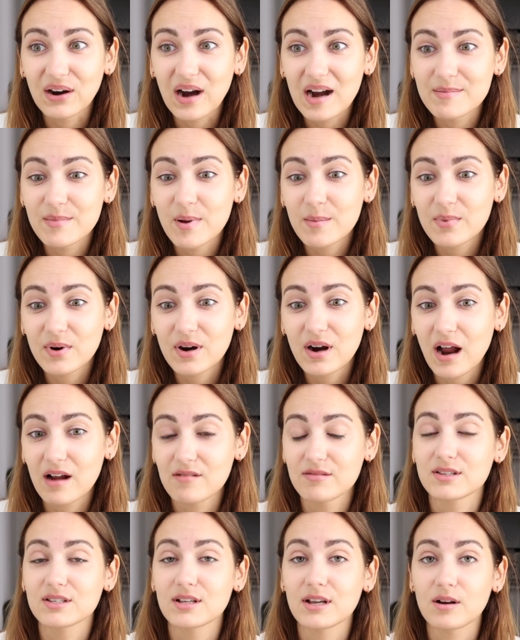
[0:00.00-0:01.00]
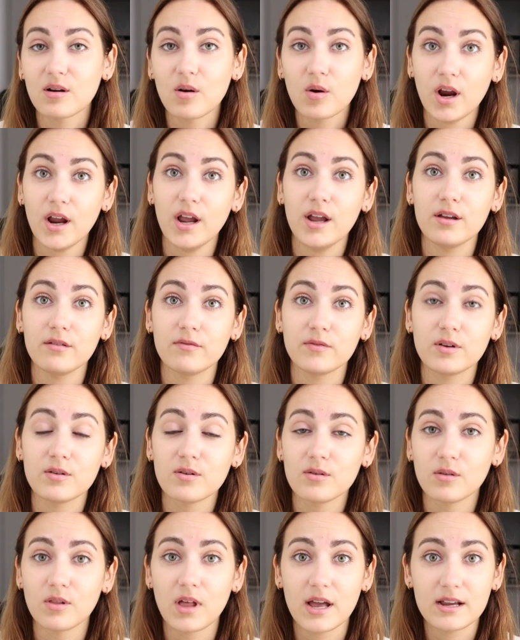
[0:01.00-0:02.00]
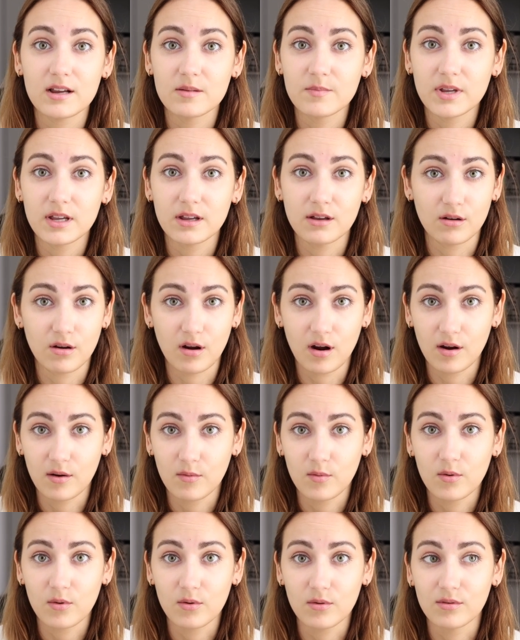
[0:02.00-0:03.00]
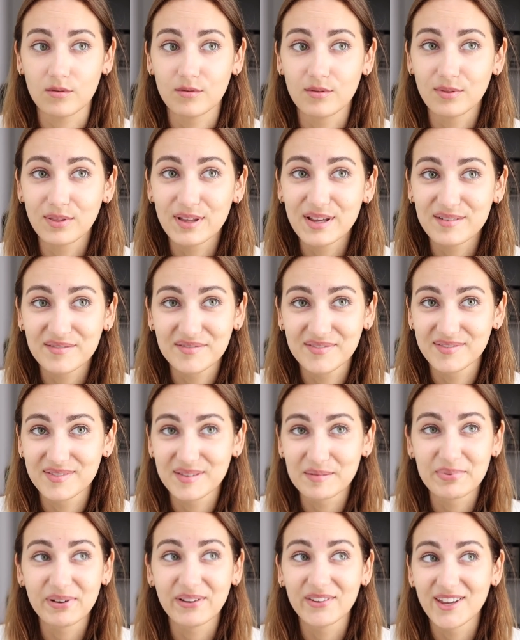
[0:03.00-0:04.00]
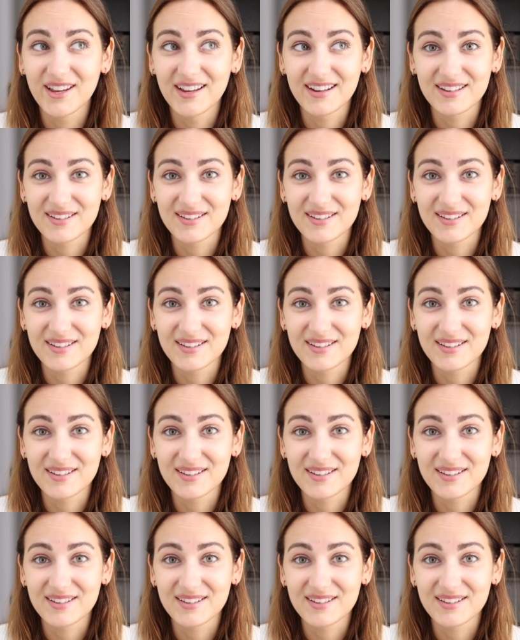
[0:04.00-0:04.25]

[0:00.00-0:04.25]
I remember I was like, okay, if you don't like me, I will leave the building.